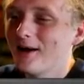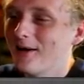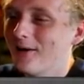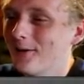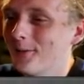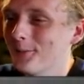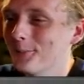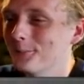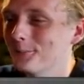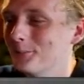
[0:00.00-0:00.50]

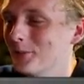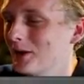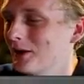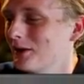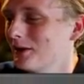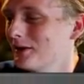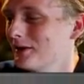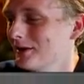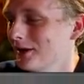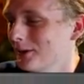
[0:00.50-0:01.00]
Um,
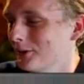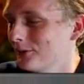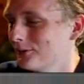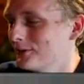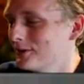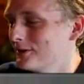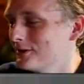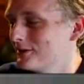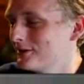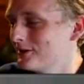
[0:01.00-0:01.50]
yeah,
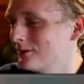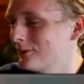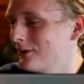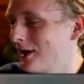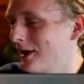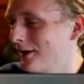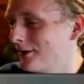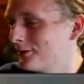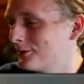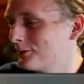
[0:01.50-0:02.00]
he's
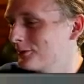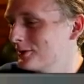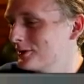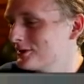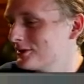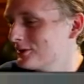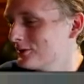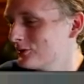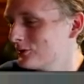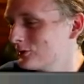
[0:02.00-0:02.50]
got three
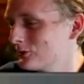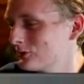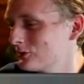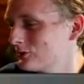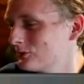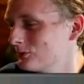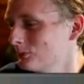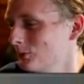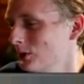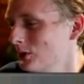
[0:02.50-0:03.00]

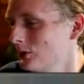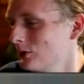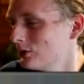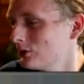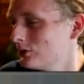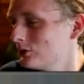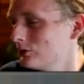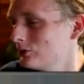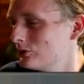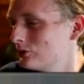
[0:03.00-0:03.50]
Slyzards.
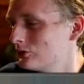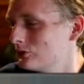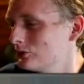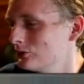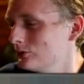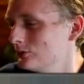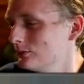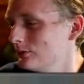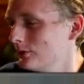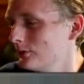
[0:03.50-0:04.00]

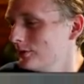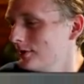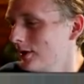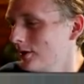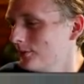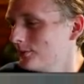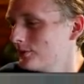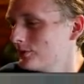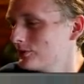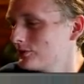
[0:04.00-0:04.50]
Consume, but
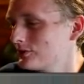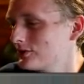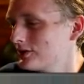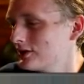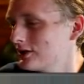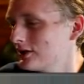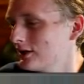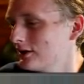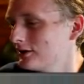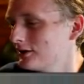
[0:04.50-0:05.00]
without
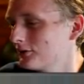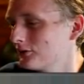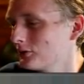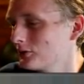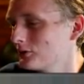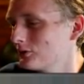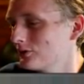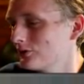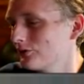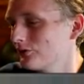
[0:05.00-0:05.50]
boosting, a
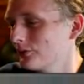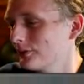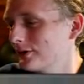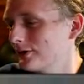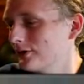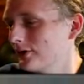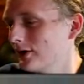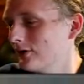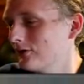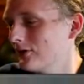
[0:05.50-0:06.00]
different unit from your
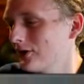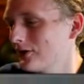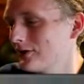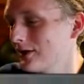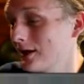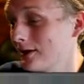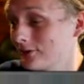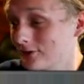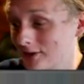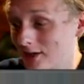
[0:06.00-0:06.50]
graveyard
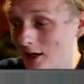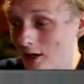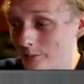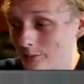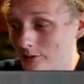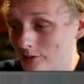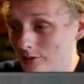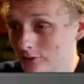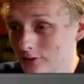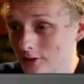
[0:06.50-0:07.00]
that has a copy in